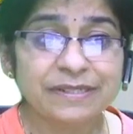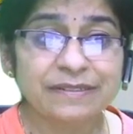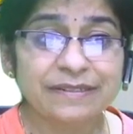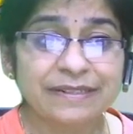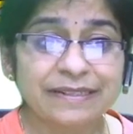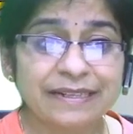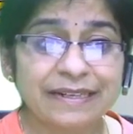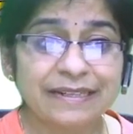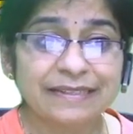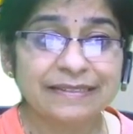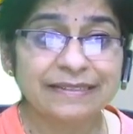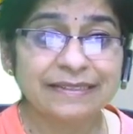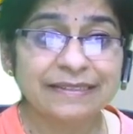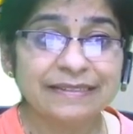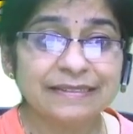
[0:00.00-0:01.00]
in the
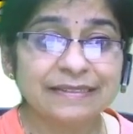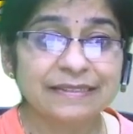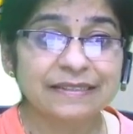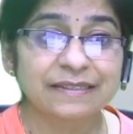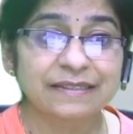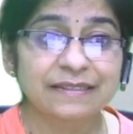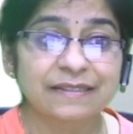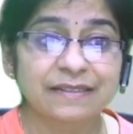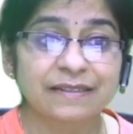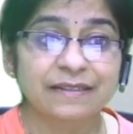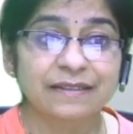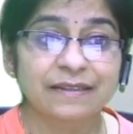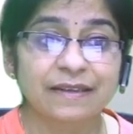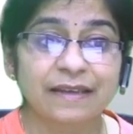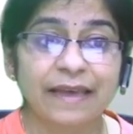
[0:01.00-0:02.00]
list is
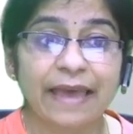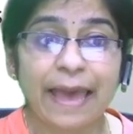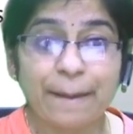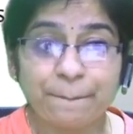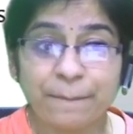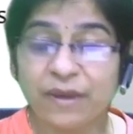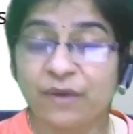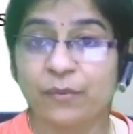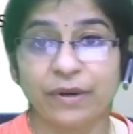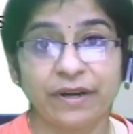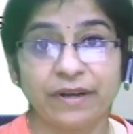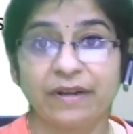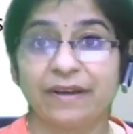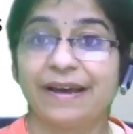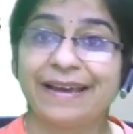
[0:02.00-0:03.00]
ambivert.